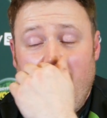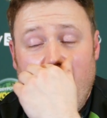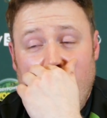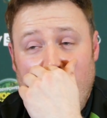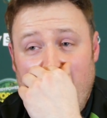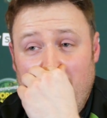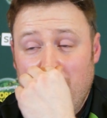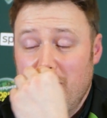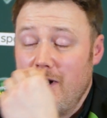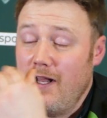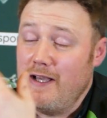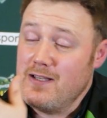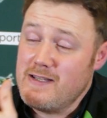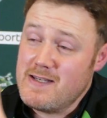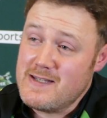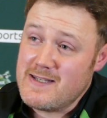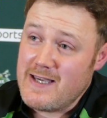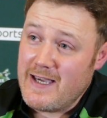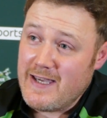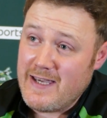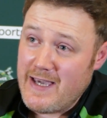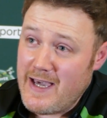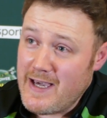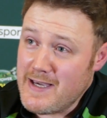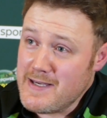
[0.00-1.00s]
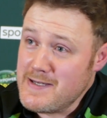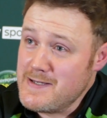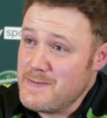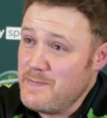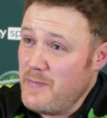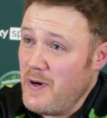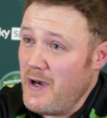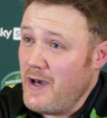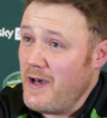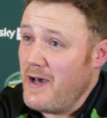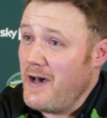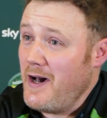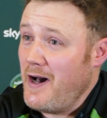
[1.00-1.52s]
I would like to say yes,
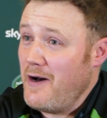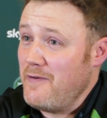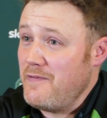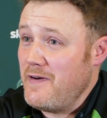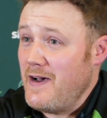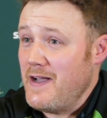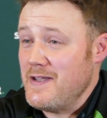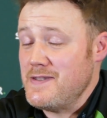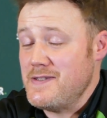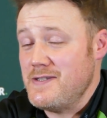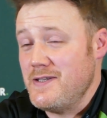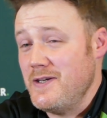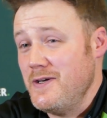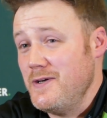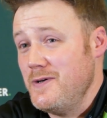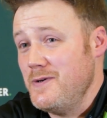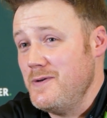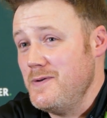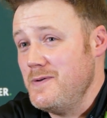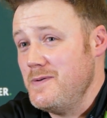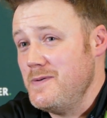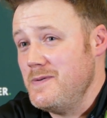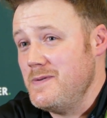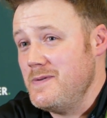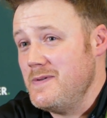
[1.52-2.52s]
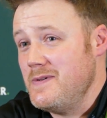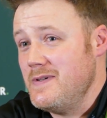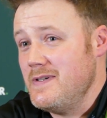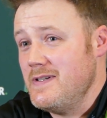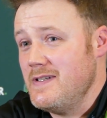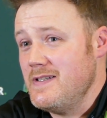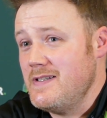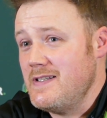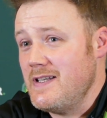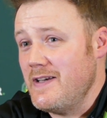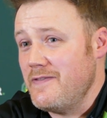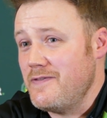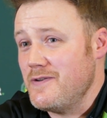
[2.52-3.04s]
but I've had to.
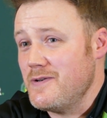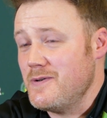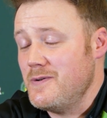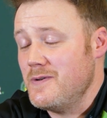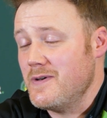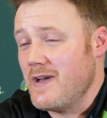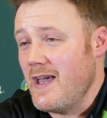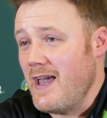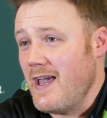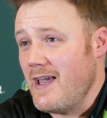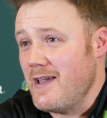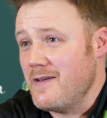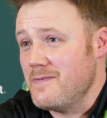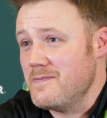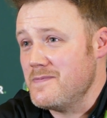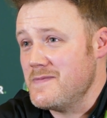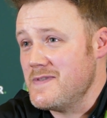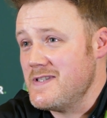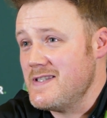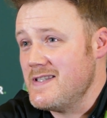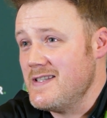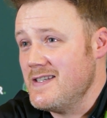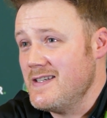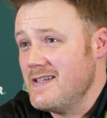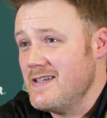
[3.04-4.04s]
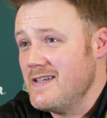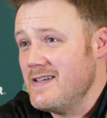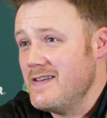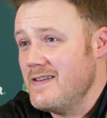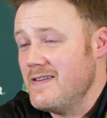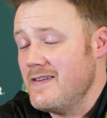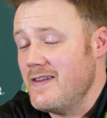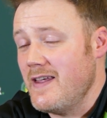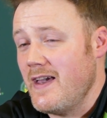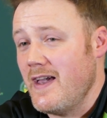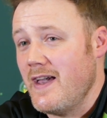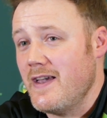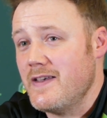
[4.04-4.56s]
Difficult games
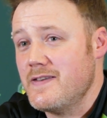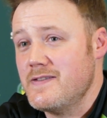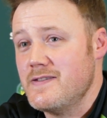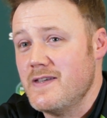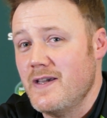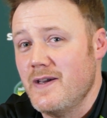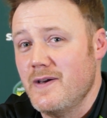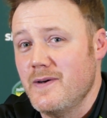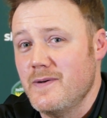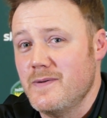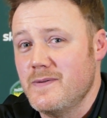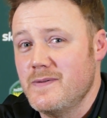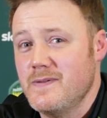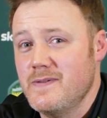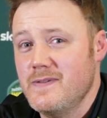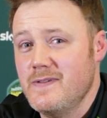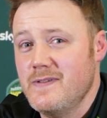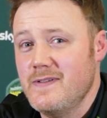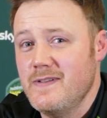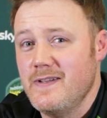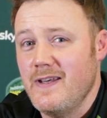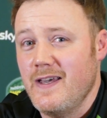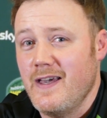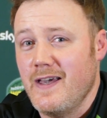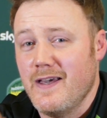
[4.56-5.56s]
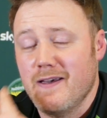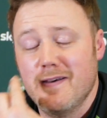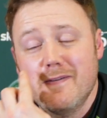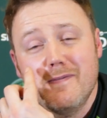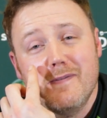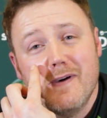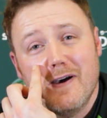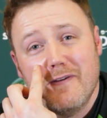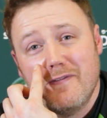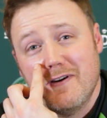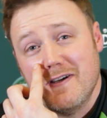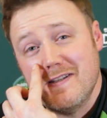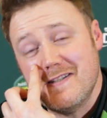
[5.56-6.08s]
there, so yeah.
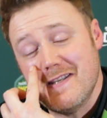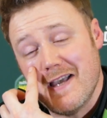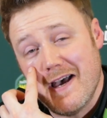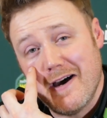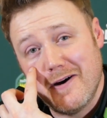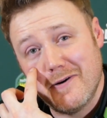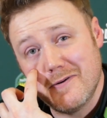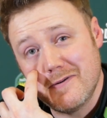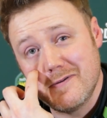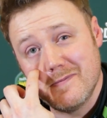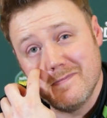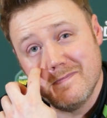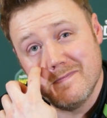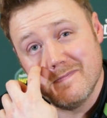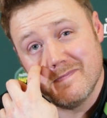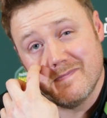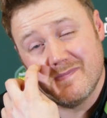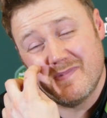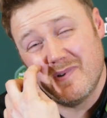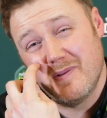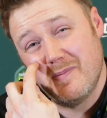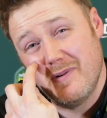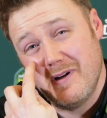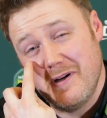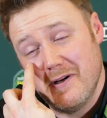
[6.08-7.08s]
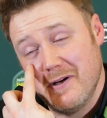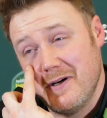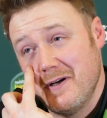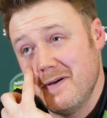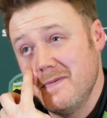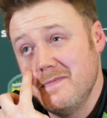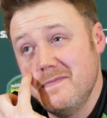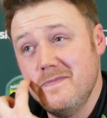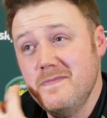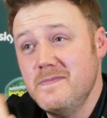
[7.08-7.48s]
Have I settled? Probably not.